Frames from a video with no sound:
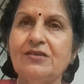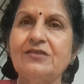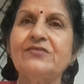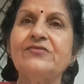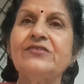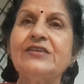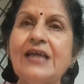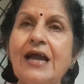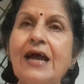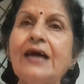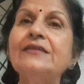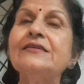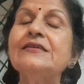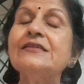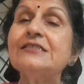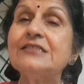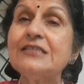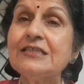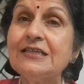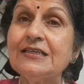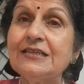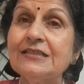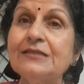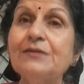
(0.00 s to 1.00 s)

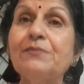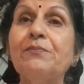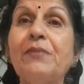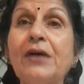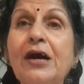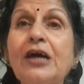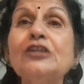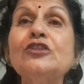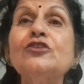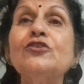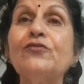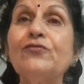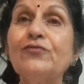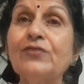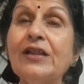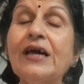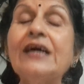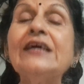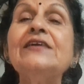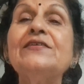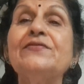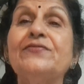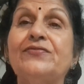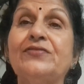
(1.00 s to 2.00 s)
reality, in the path of
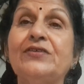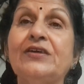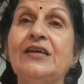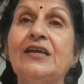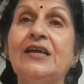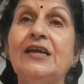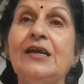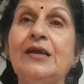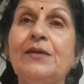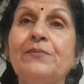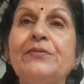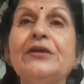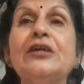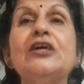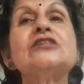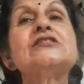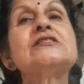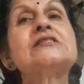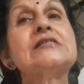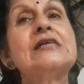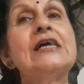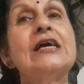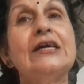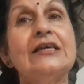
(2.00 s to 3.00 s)
life.
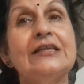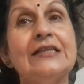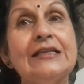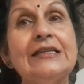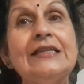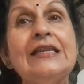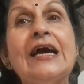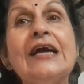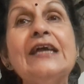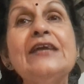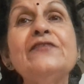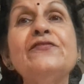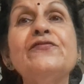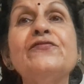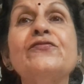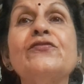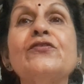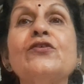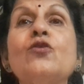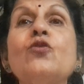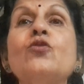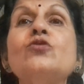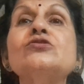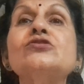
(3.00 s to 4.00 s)
Because life
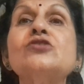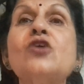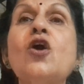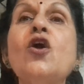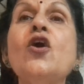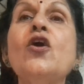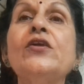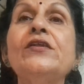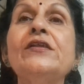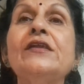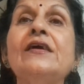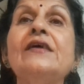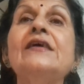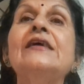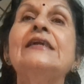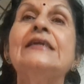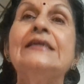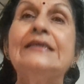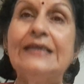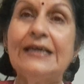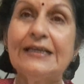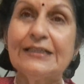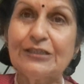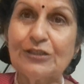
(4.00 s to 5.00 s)
goes on,
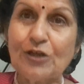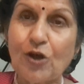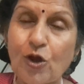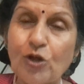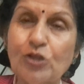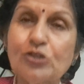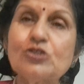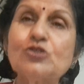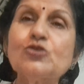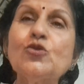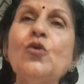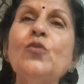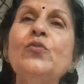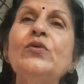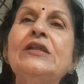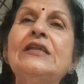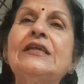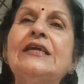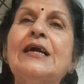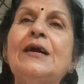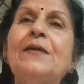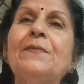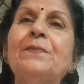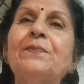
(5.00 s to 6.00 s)
death also will
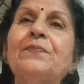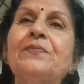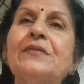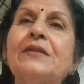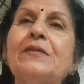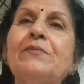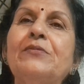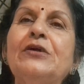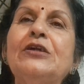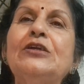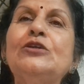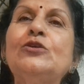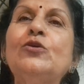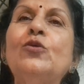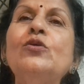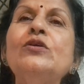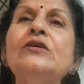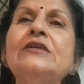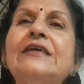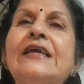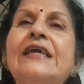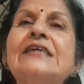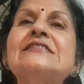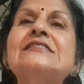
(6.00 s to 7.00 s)
come, but
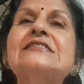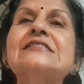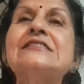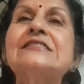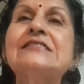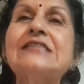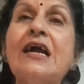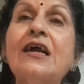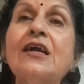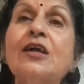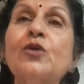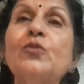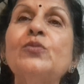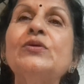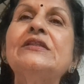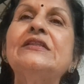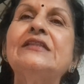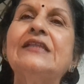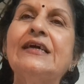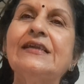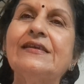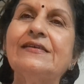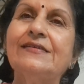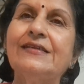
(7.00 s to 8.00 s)
don't get stuck with
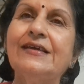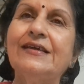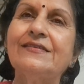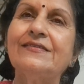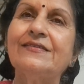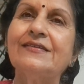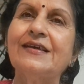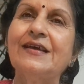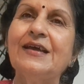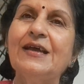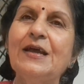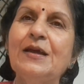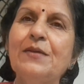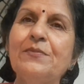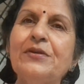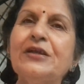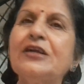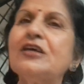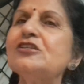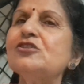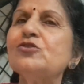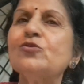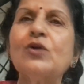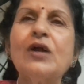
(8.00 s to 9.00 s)
that death
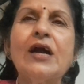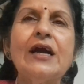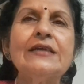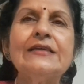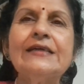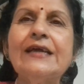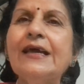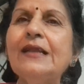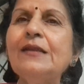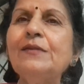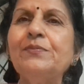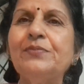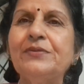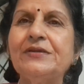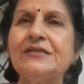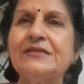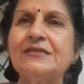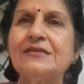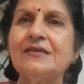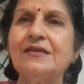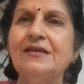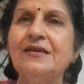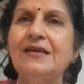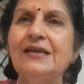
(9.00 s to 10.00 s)
because you can't help
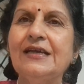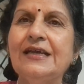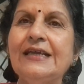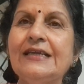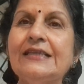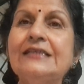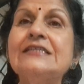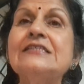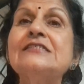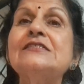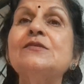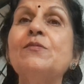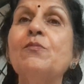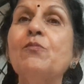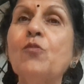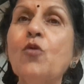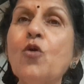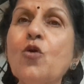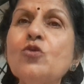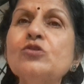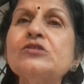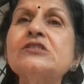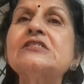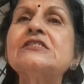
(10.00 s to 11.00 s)
it. It is the
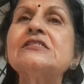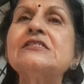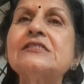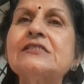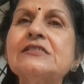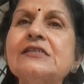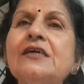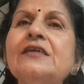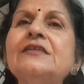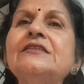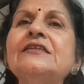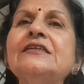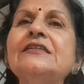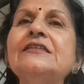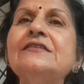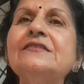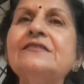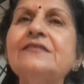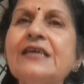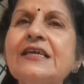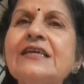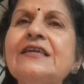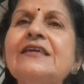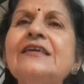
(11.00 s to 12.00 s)
most certain
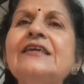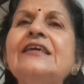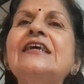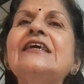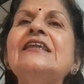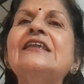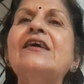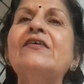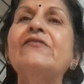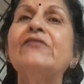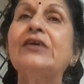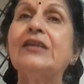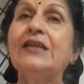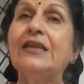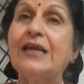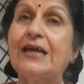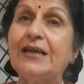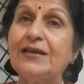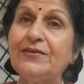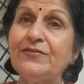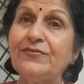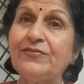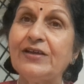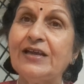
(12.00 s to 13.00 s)
thing in our
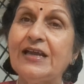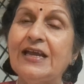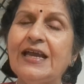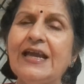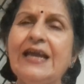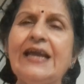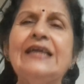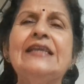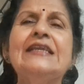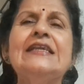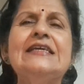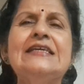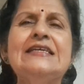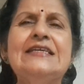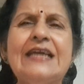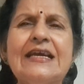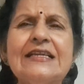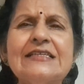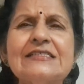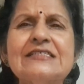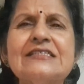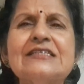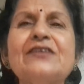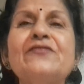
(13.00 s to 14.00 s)
life, and
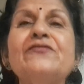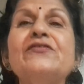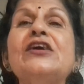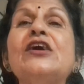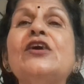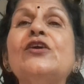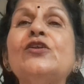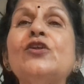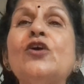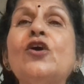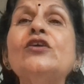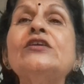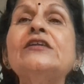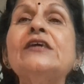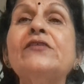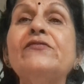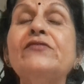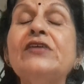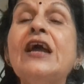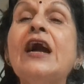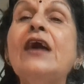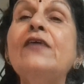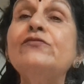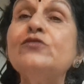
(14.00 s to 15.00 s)
yet we
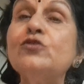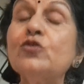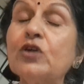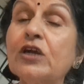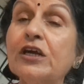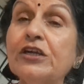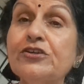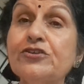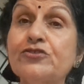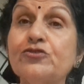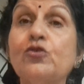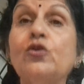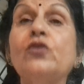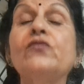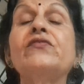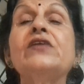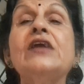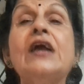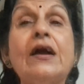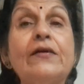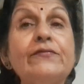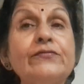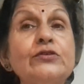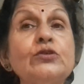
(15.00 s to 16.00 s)
have to control, we
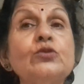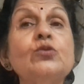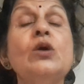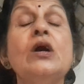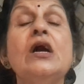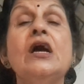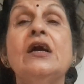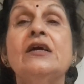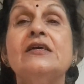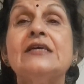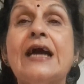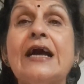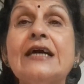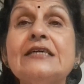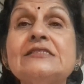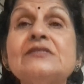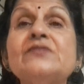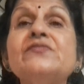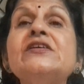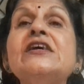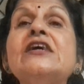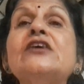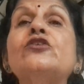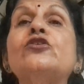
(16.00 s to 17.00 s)
have to, as
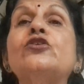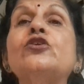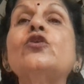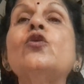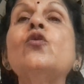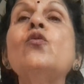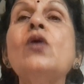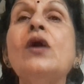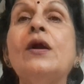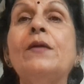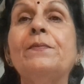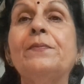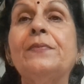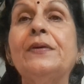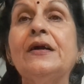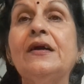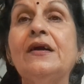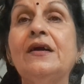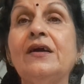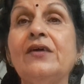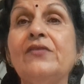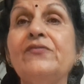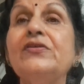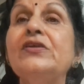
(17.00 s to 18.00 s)
we grow up,
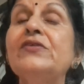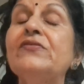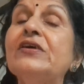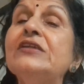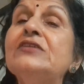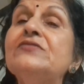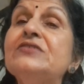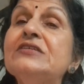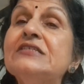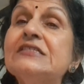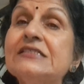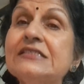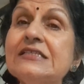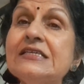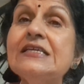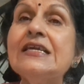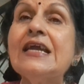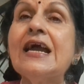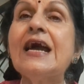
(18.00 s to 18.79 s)
when we see